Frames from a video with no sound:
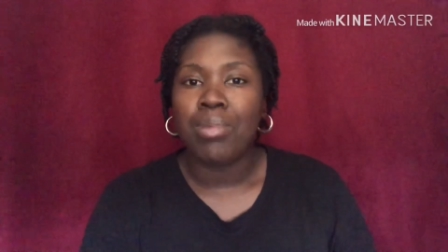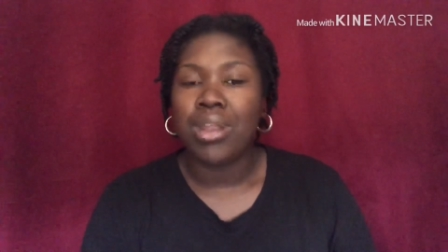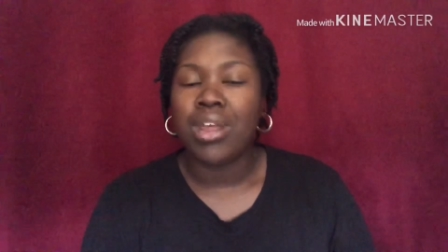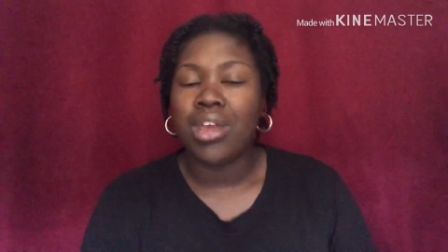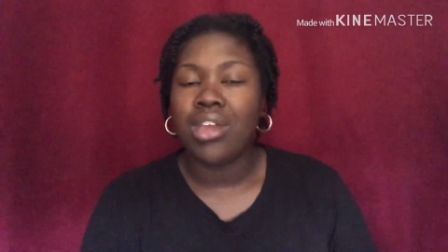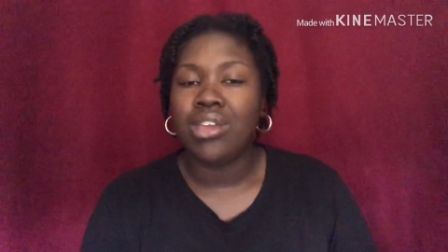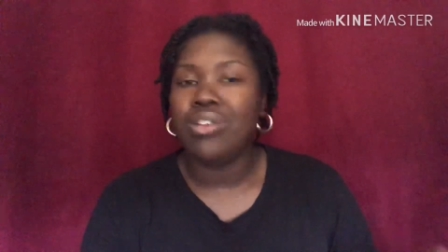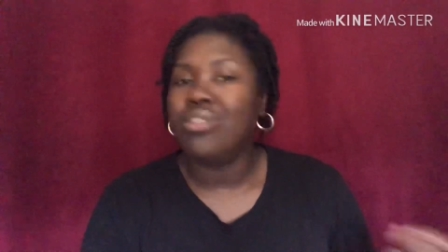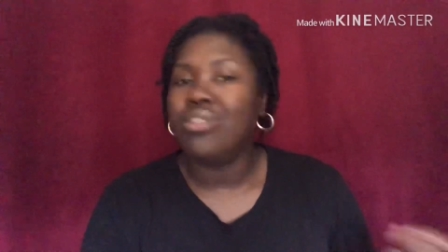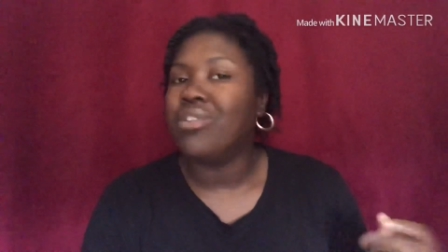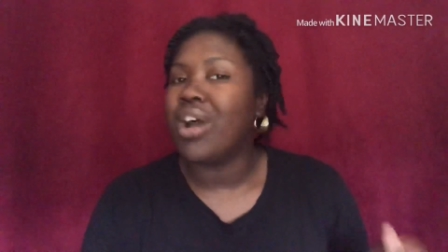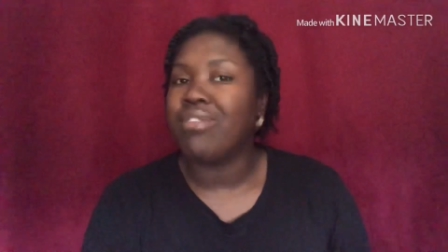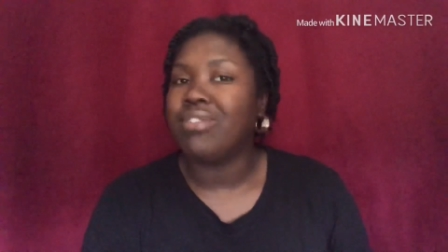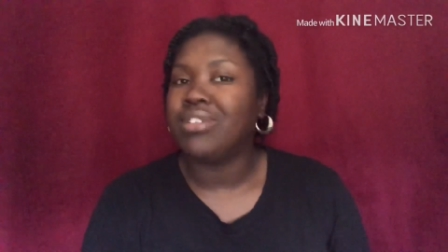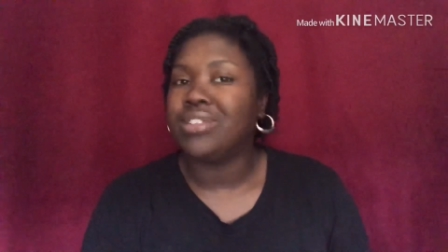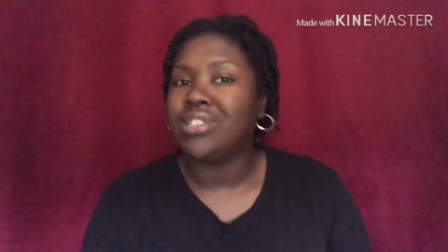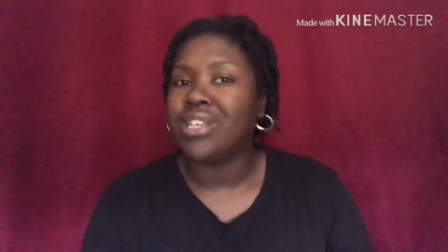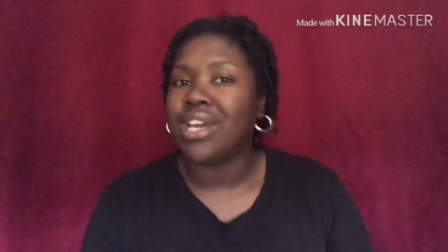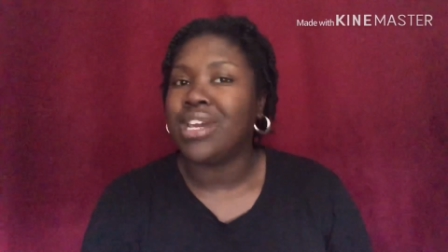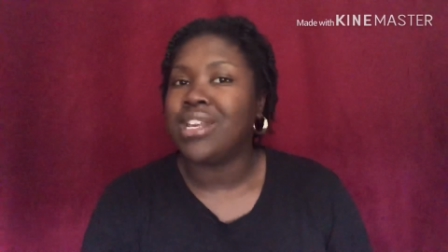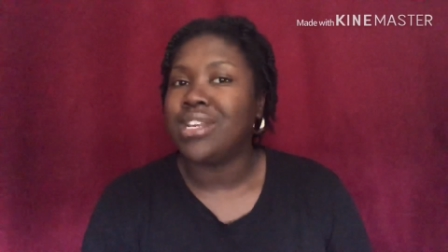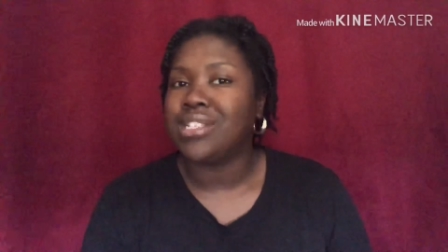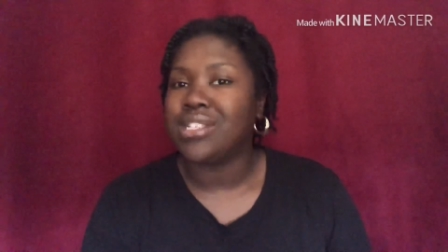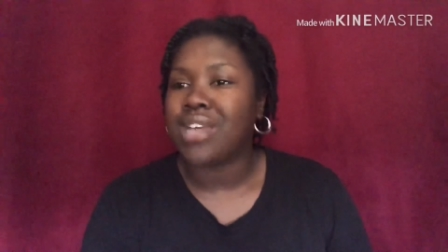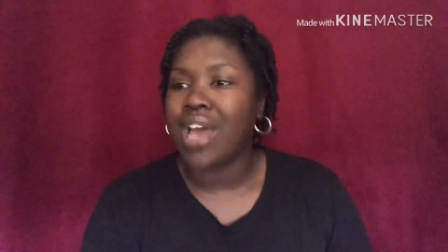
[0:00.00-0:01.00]
then you don't ever
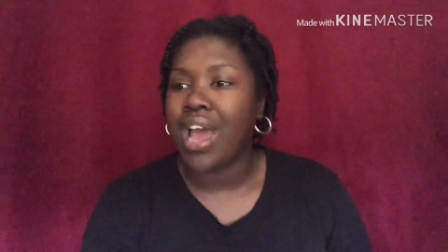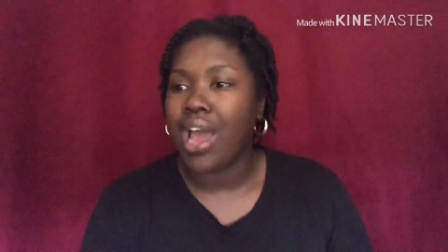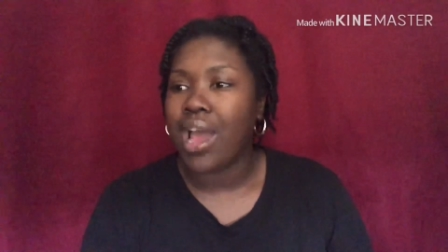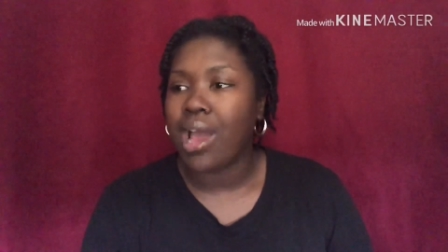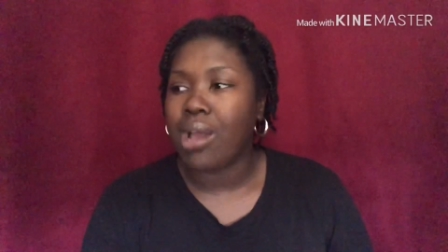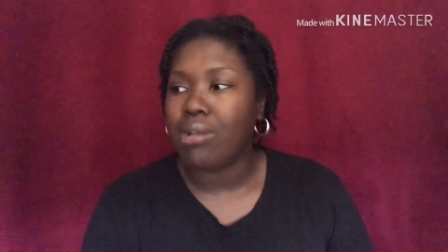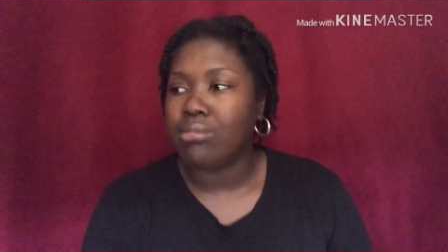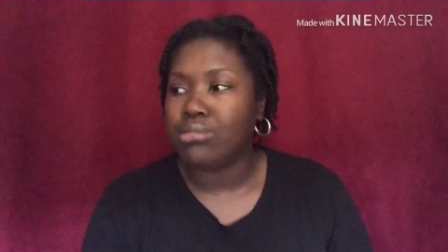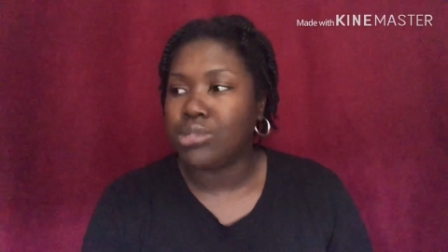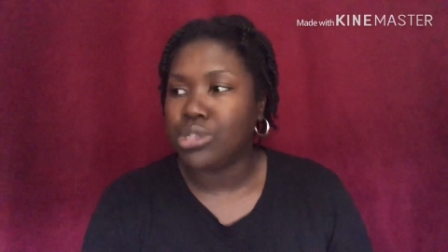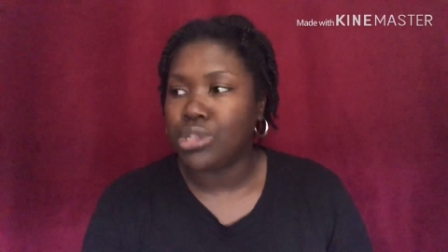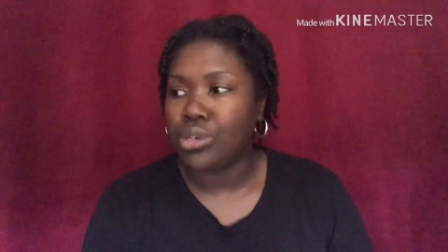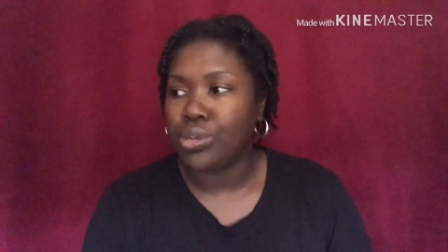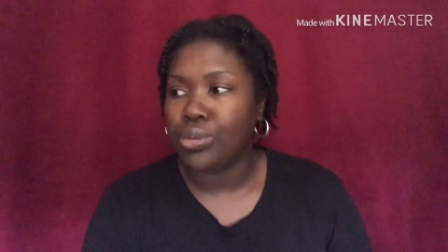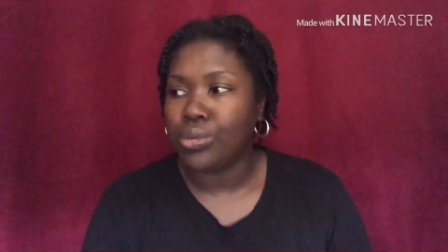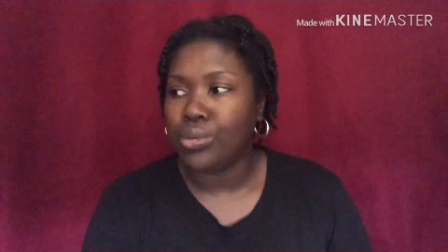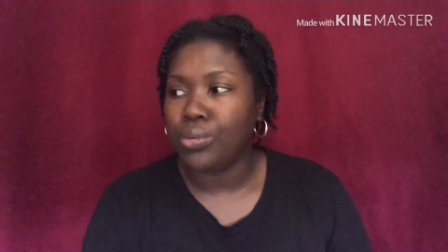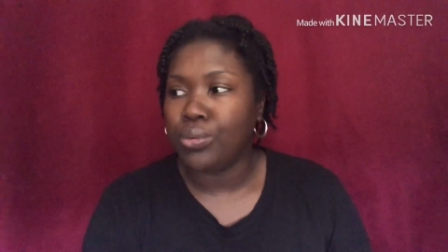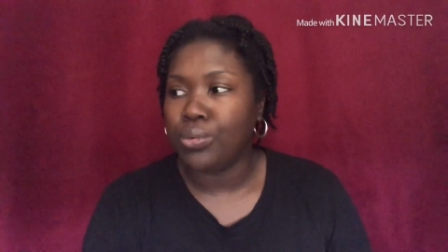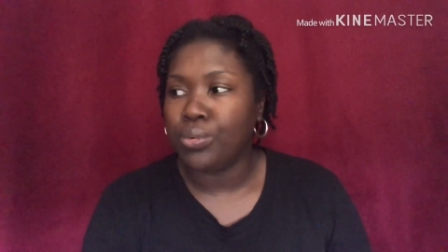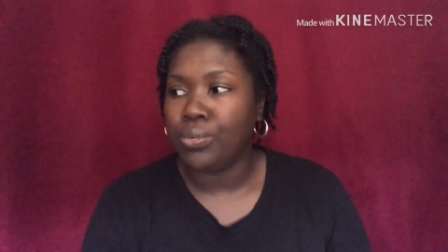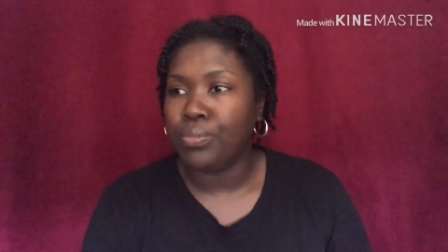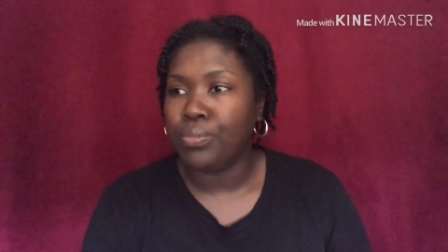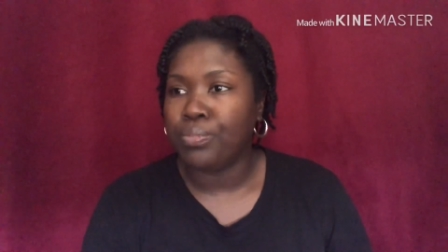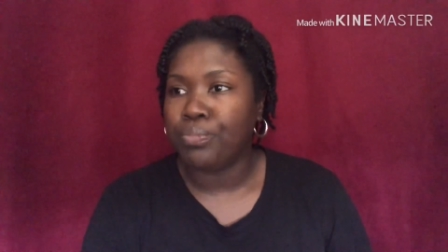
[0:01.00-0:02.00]
take the time
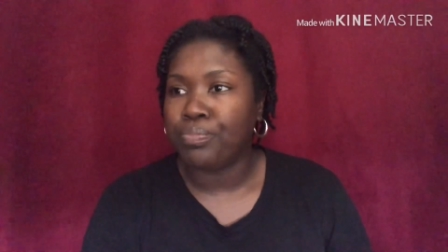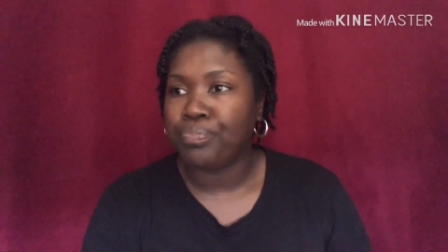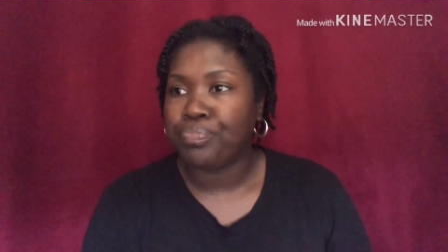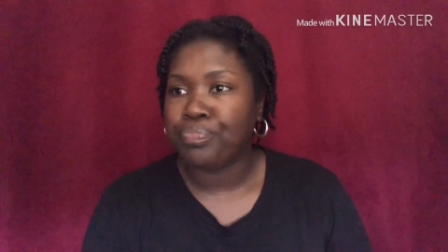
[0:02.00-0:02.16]
to